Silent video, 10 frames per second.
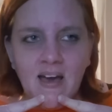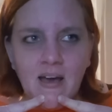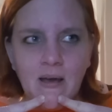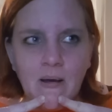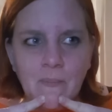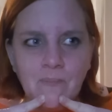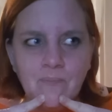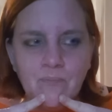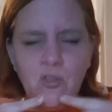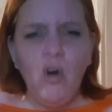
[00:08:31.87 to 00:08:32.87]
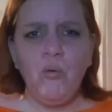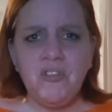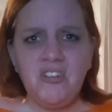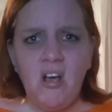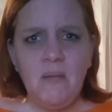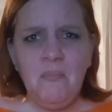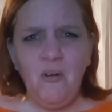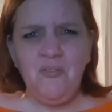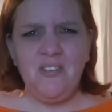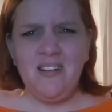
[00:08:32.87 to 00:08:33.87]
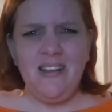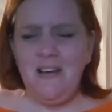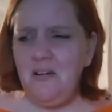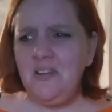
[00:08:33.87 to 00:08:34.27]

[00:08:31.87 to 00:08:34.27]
Not all the time, obviously.